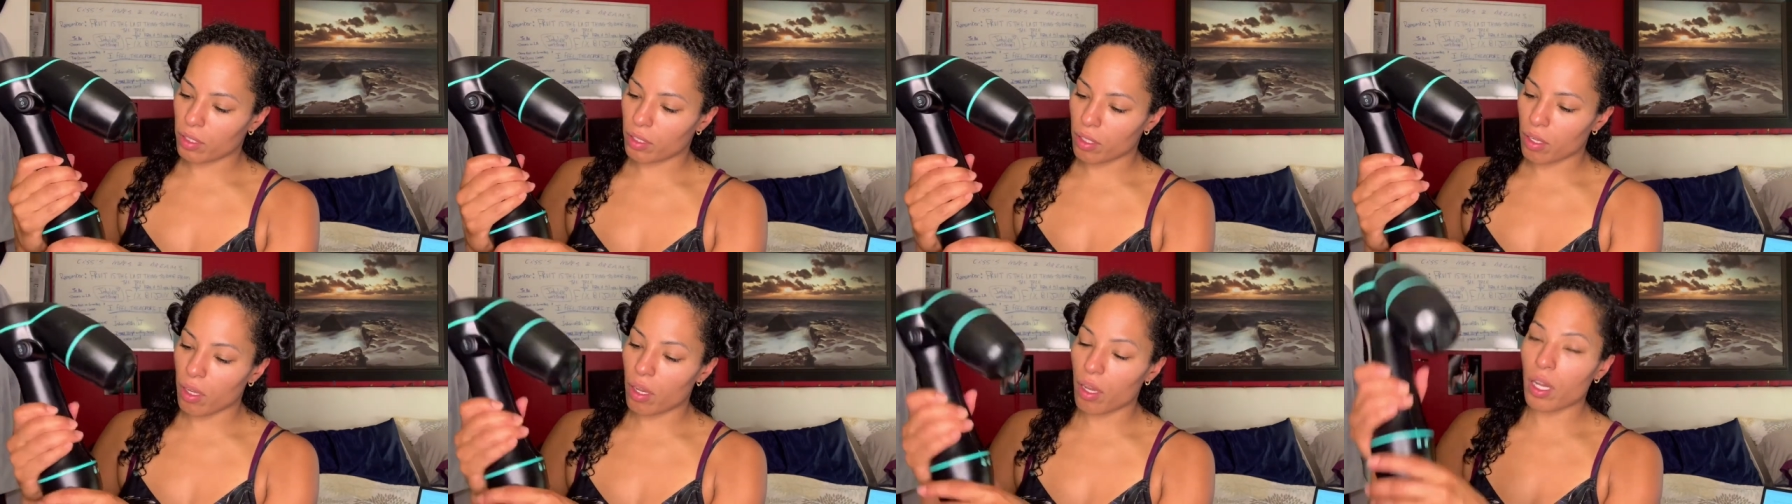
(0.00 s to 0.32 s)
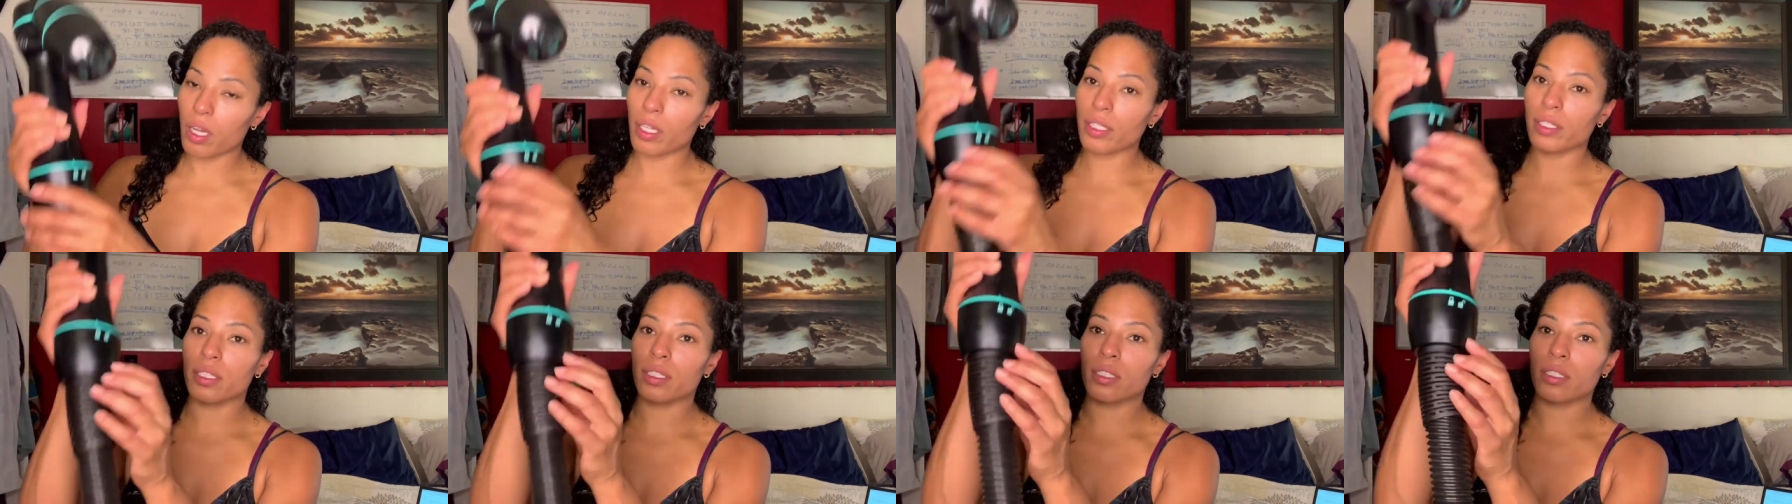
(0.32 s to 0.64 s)

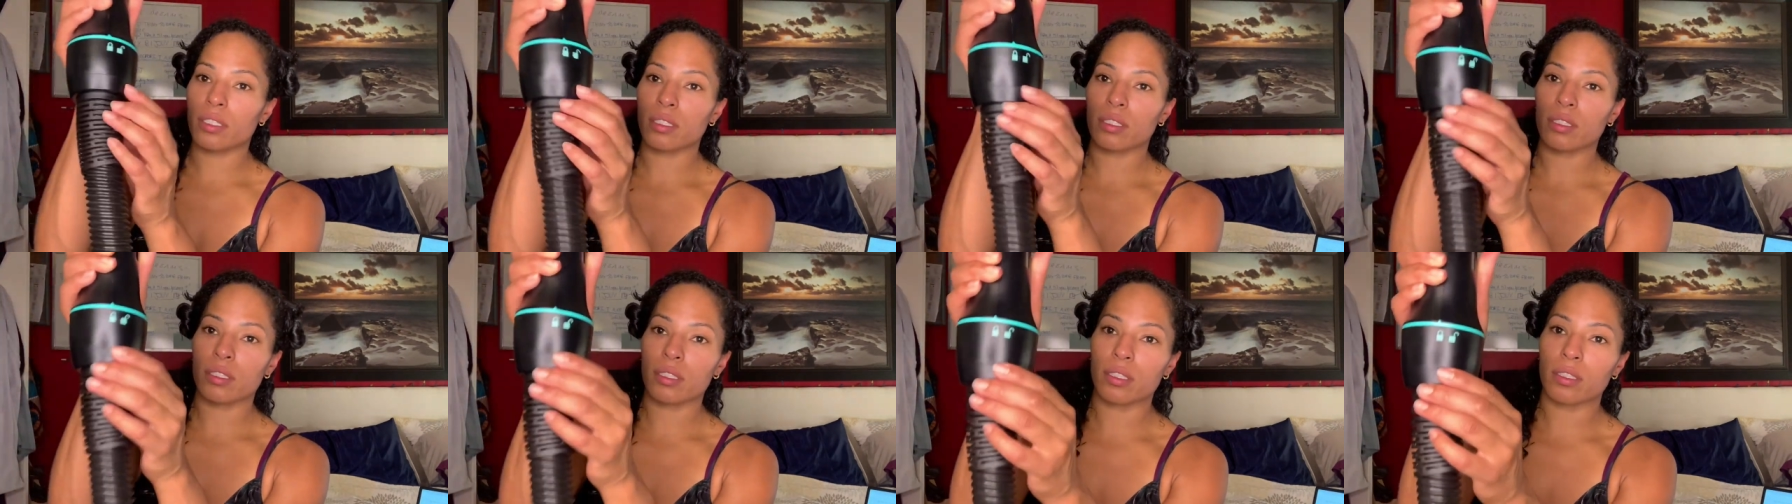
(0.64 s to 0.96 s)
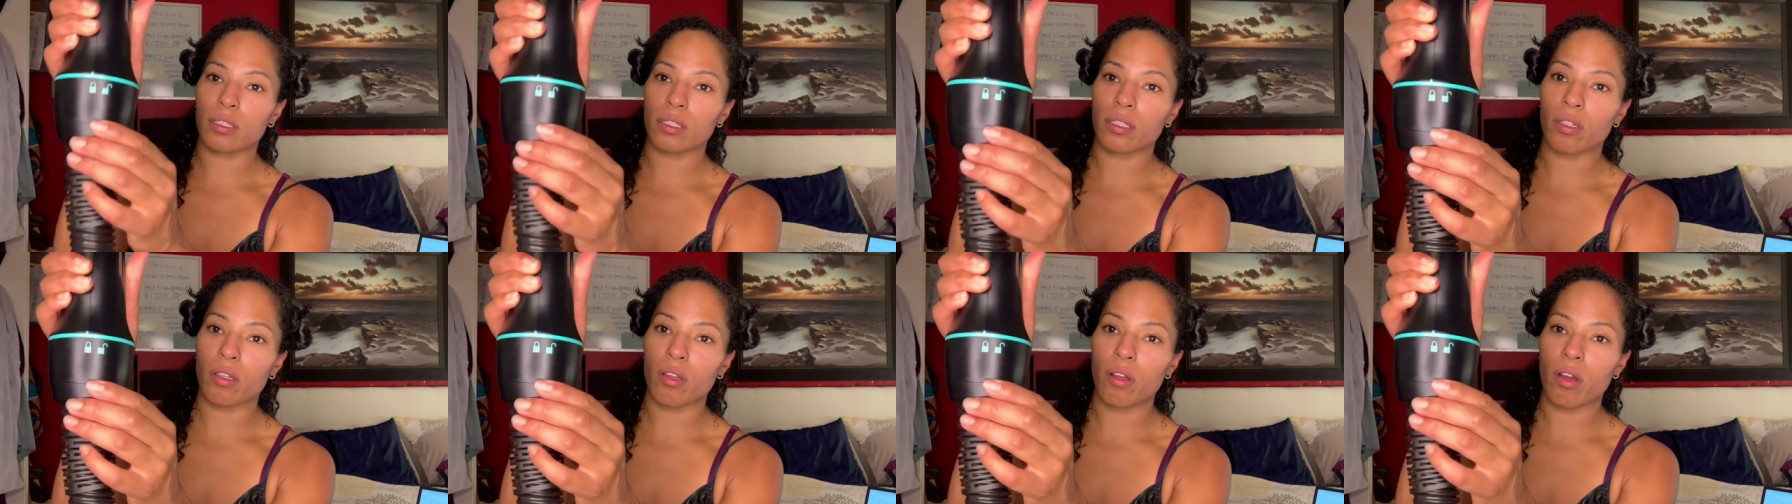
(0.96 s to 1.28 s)
locked.
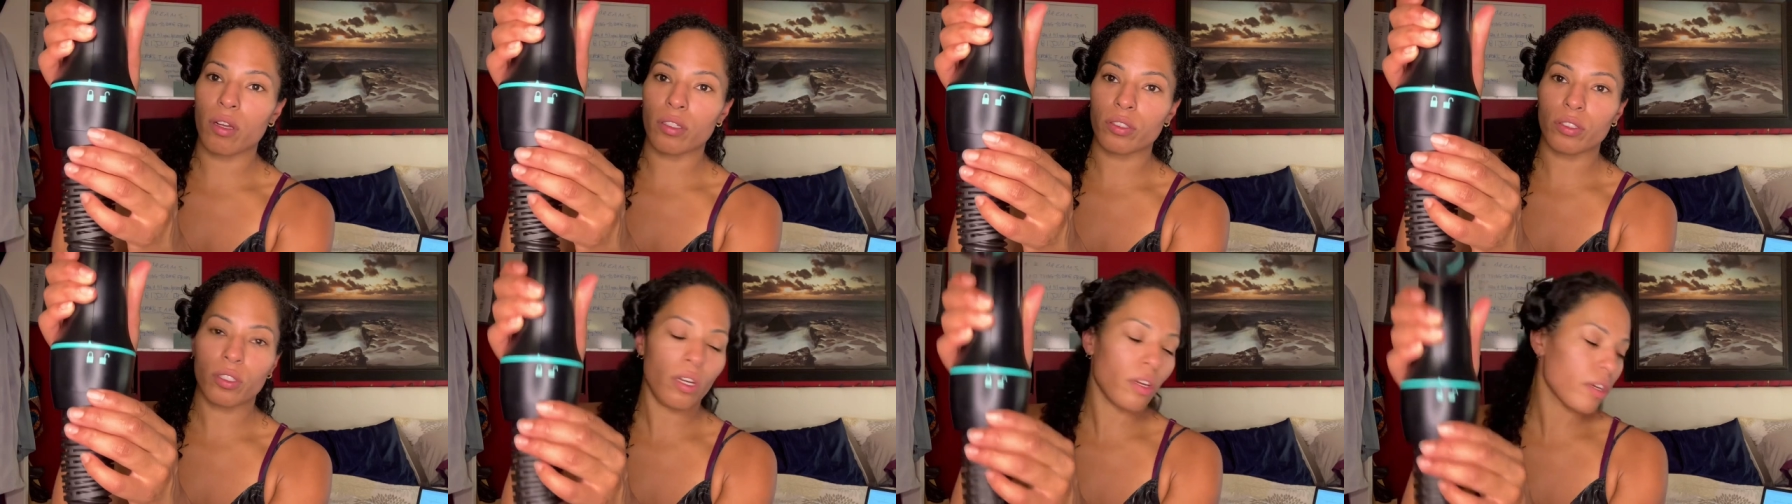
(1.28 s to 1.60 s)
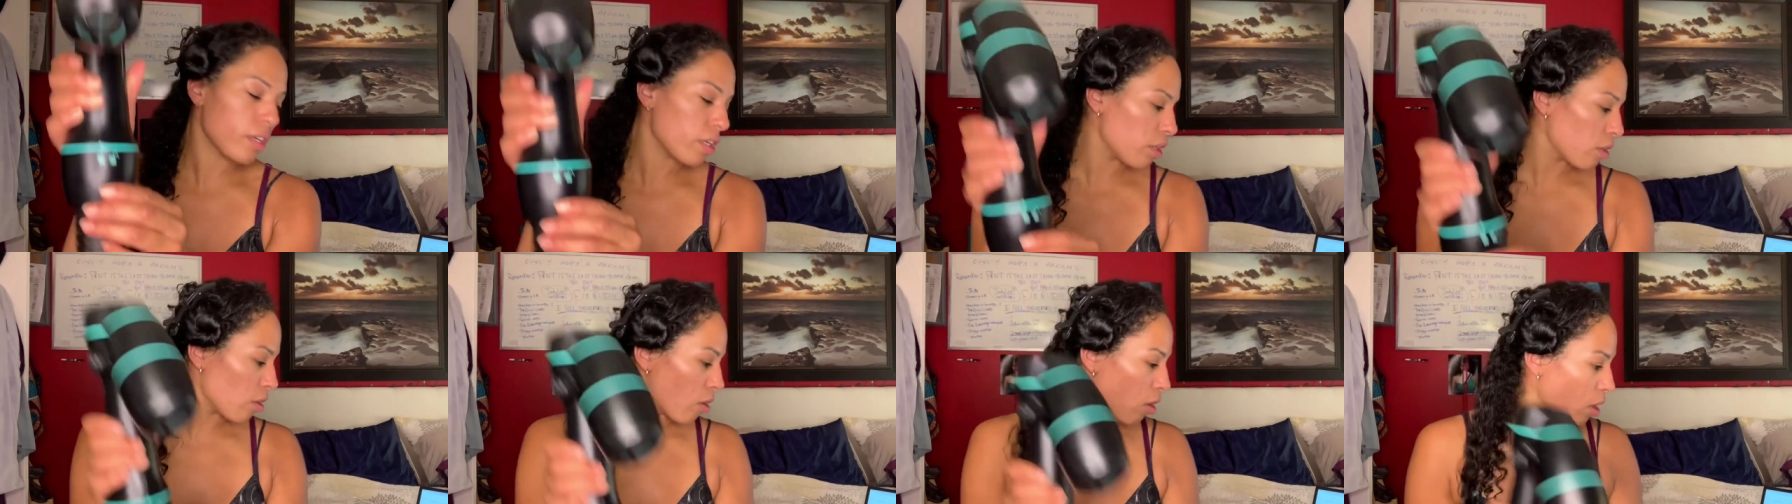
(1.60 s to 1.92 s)
There's a locked
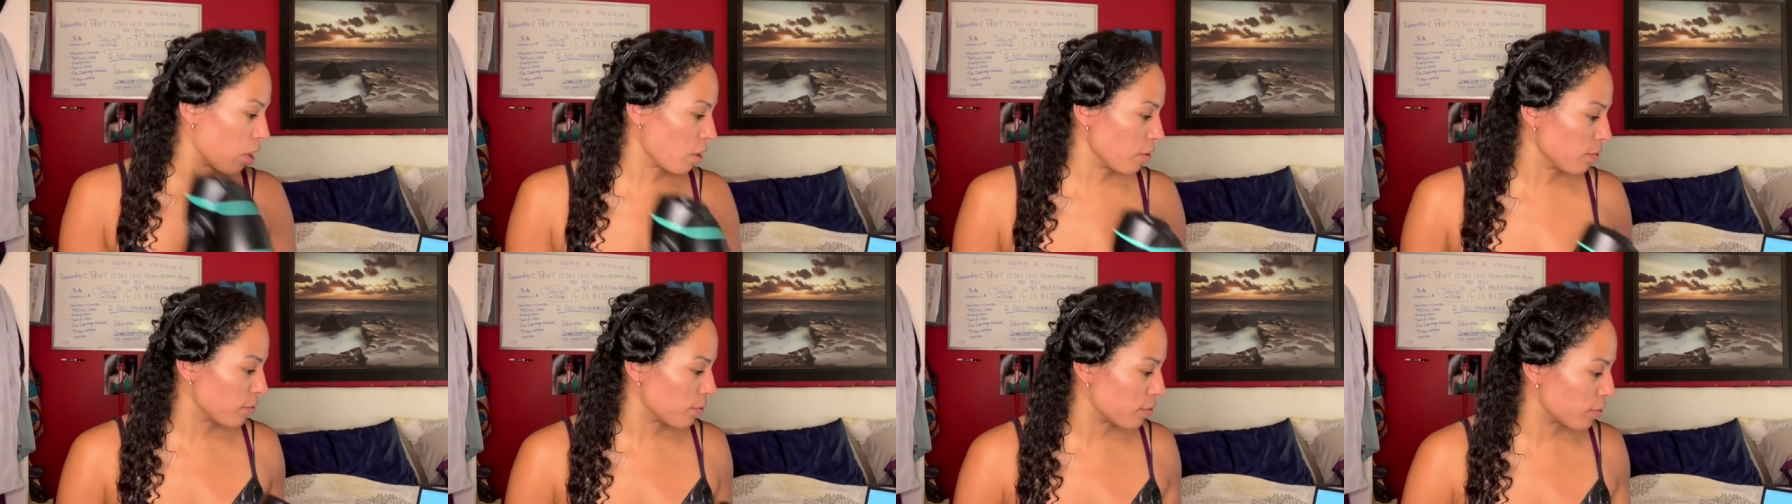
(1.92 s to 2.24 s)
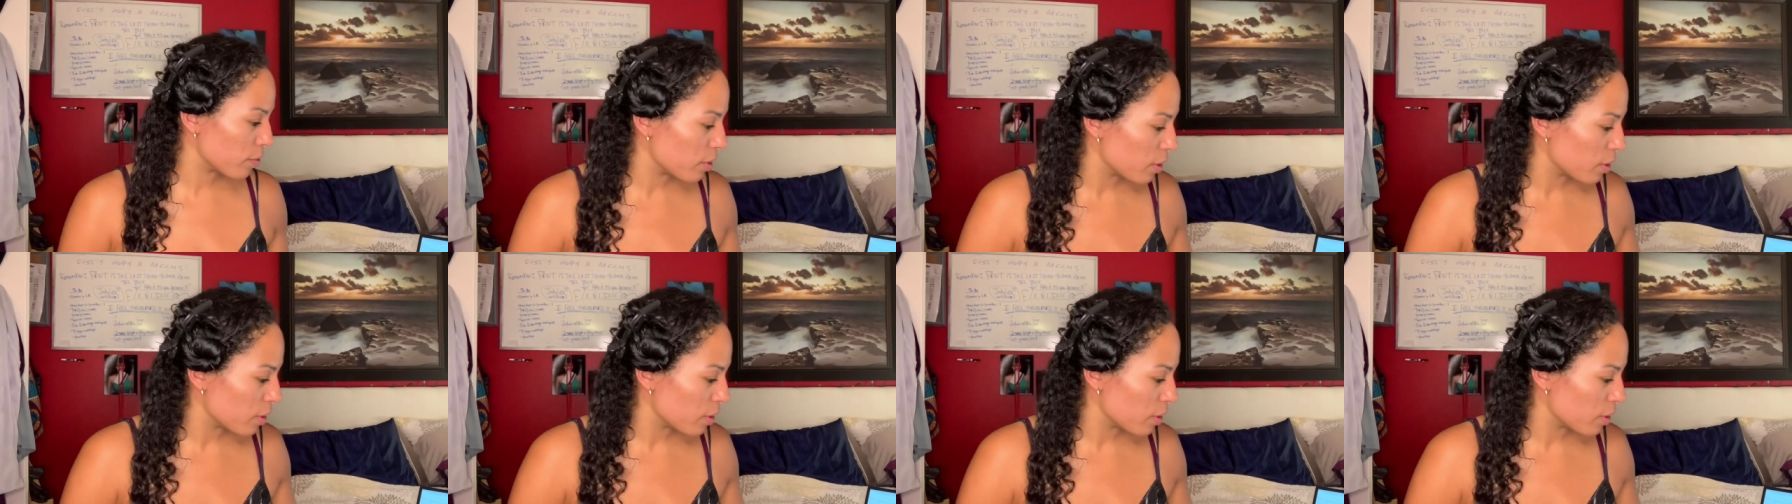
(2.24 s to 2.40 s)
on and off.